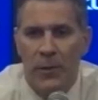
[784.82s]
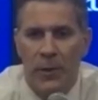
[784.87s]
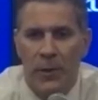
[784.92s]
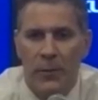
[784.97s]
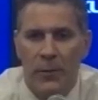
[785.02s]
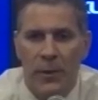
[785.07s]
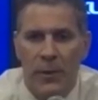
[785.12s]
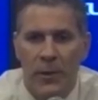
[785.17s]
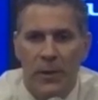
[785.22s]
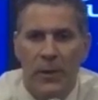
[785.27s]
know,
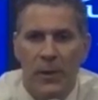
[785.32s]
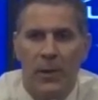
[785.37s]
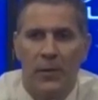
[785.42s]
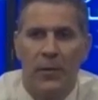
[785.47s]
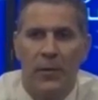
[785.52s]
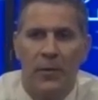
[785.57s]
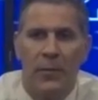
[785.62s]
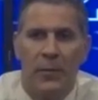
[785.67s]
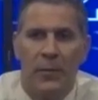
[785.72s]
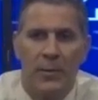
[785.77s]
we didn't give
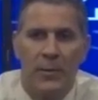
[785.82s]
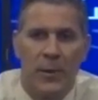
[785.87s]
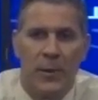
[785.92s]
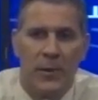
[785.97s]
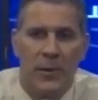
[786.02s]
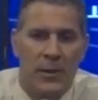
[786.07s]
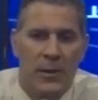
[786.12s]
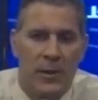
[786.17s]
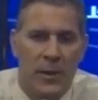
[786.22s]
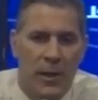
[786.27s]
up as
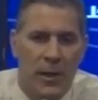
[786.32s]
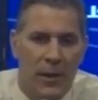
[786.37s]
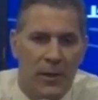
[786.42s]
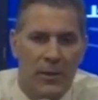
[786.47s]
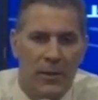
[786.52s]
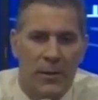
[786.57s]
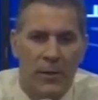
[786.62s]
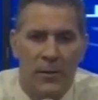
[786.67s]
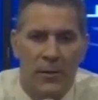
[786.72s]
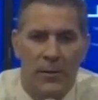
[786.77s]
many
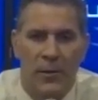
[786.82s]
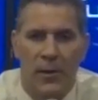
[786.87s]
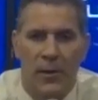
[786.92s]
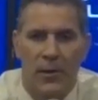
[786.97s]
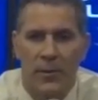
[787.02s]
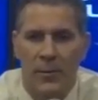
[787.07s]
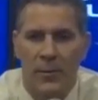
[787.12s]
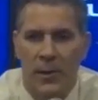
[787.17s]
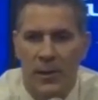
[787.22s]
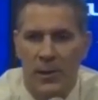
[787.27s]
chances and not
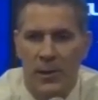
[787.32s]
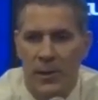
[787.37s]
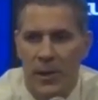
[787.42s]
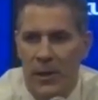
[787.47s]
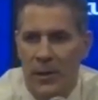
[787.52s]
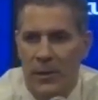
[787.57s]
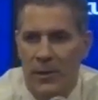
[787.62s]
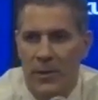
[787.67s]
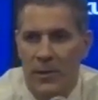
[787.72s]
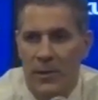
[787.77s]
as many
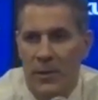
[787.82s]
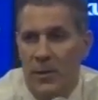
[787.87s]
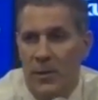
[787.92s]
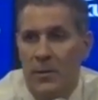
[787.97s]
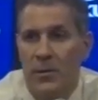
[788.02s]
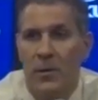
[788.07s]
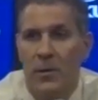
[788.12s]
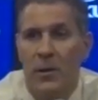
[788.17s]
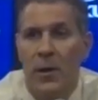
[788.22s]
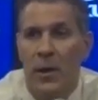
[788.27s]
chances in the
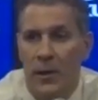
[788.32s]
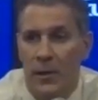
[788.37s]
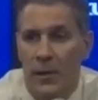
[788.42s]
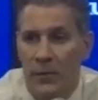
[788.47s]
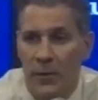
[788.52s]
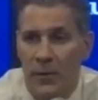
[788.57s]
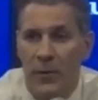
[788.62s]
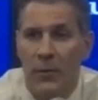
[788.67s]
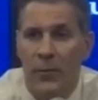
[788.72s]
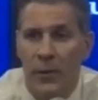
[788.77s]
slot,
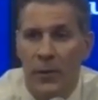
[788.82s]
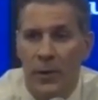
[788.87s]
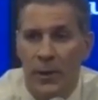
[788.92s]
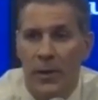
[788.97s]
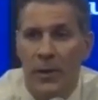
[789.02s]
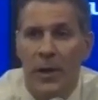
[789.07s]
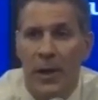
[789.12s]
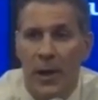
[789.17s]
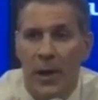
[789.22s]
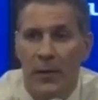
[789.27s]
even though we
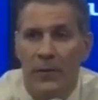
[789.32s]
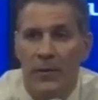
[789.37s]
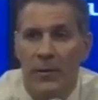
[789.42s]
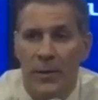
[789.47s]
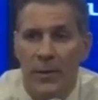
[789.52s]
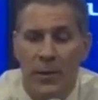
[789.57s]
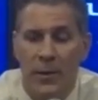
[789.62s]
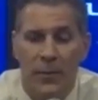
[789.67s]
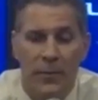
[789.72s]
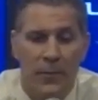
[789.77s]
did have
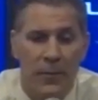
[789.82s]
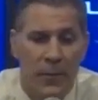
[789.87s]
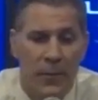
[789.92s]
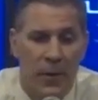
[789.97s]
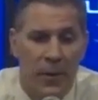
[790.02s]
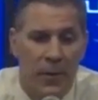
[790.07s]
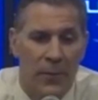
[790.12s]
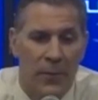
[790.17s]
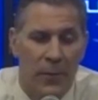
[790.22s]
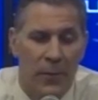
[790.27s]
some
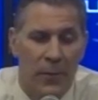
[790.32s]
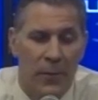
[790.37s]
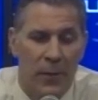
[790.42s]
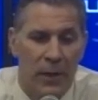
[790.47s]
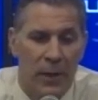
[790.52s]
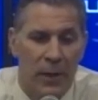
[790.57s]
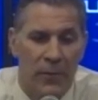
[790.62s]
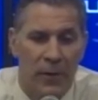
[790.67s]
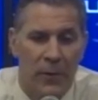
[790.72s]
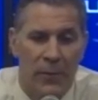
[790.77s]
that we
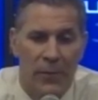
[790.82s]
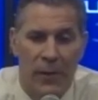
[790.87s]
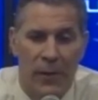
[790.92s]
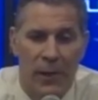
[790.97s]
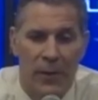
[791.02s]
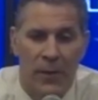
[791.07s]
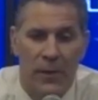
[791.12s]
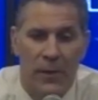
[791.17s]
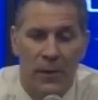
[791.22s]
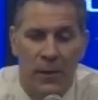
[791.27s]
gave up that
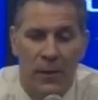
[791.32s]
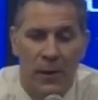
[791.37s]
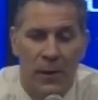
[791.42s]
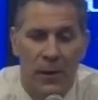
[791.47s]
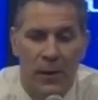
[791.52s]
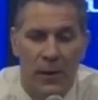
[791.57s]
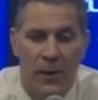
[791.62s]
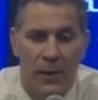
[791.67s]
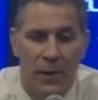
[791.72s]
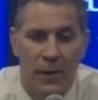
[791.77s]
I didn't
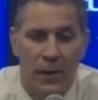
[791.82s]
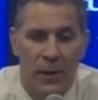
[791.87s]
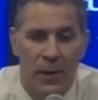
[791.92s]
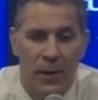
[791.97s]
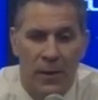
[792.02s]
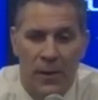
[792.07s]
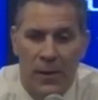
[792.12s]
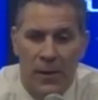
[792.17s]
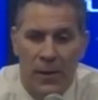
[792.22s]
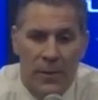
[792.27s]
like.
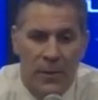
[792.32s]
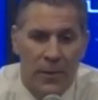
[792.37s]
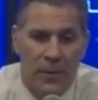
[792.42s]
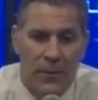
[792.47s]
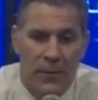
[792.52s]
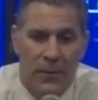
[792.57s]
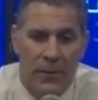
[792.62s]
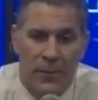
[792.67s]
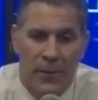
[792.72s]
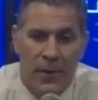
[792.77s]

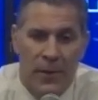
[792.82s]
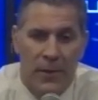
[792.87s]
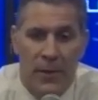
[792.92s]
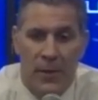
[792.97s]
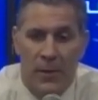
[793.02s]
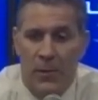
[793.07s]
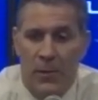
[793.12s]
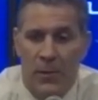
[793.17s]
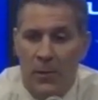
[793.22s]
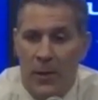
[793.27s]
And
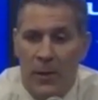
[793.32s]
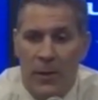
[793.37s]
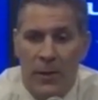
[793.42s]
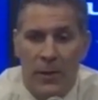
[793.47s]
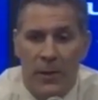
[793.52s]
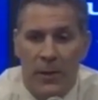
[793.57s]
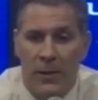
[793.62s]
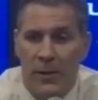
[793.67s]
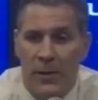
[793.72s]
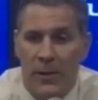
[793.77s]
then you run
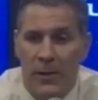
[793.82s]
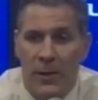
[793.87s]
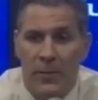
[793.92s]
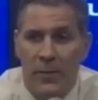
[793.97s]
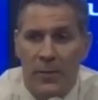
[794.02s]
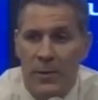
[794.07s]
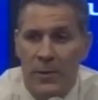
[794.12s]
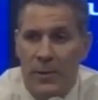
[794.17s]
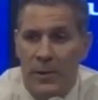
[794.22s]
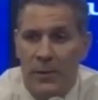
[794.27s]
into
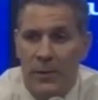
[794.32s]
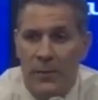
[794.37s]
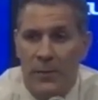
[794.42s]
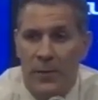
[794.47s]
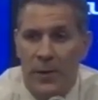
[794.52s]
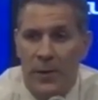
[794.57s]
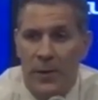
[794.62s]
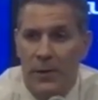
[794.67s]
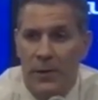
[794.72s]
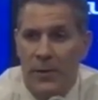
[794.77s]
teams
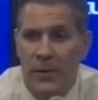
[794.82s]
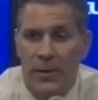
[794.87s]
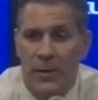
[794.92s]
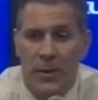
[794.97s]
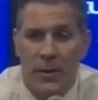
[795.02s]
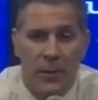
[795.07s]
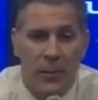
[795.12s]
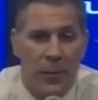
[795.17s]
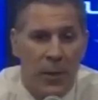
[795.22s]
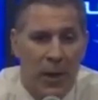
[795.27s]
that are just
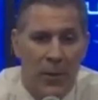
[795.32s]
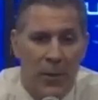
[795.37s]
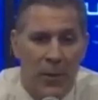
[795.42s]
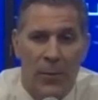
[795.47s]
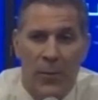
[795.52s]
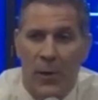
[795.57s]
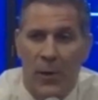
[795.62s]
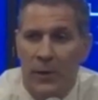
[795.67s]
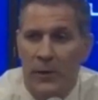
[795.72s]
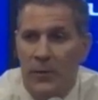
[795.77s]
going to
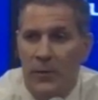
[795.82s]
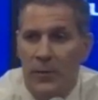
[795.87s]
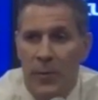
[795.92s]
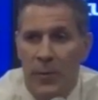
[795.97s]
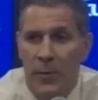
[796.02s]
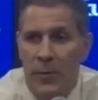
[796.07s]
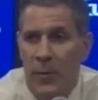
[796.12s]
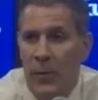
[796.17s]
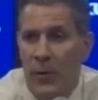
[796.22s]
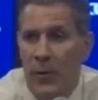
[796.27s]
pound pucks from
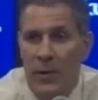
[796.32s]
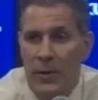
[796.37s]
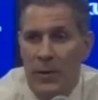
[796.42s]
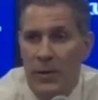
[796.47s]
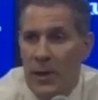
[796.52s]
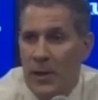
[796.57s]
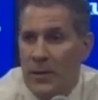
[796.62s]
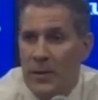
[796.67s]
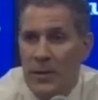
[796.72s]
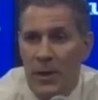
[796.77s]
the points.
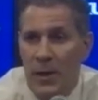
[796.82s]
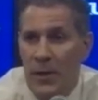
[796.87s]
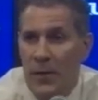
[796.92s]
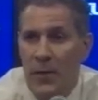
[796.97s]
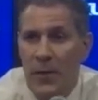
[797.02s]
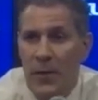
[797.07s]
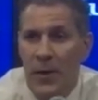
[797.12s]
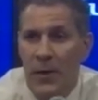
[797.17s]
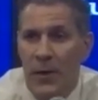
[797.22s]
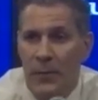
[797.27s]
That's not them,